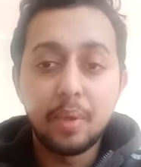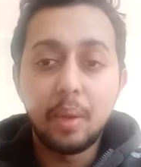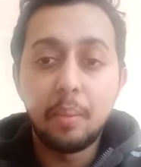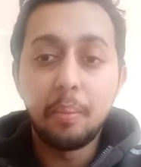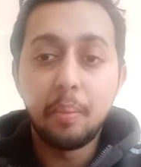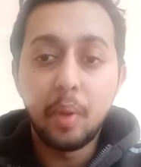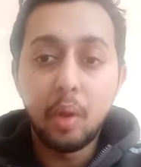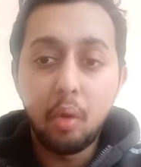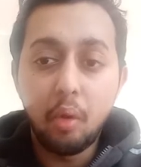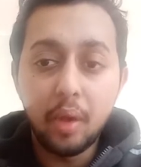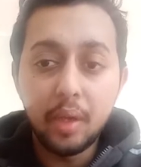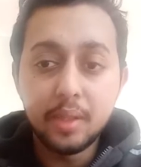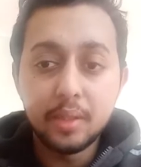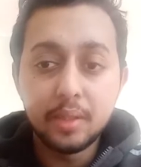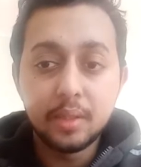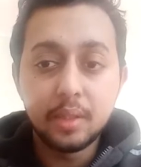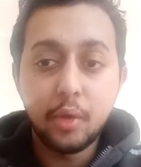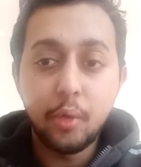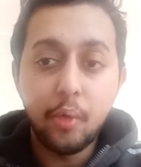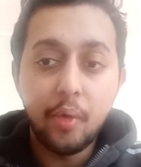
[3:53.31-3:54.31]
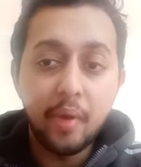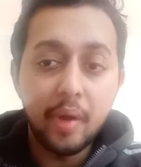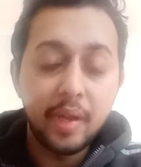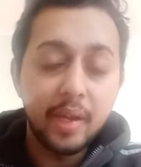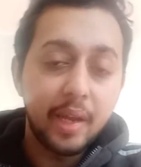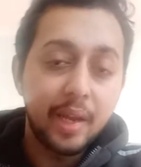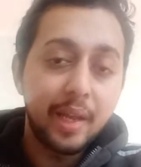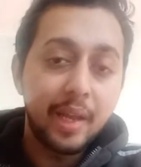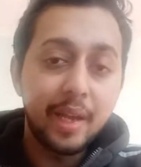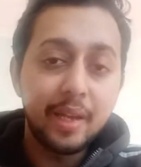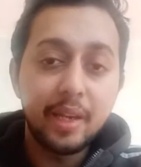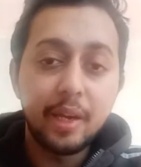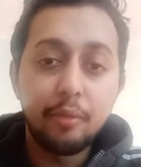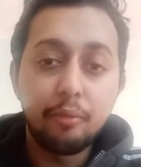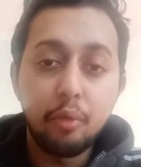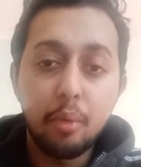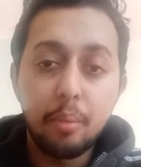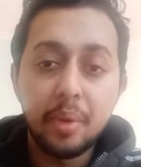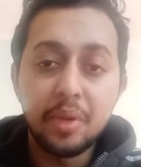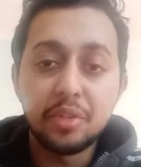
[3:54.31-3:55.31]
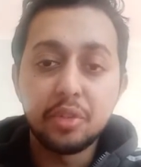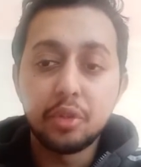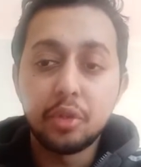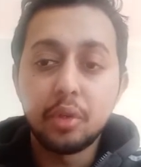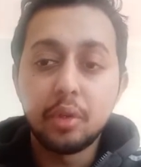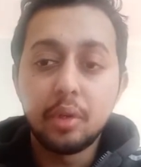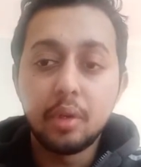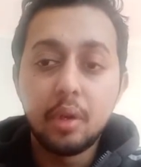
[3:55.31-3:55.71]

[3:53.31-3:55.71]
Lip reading: employees query and get information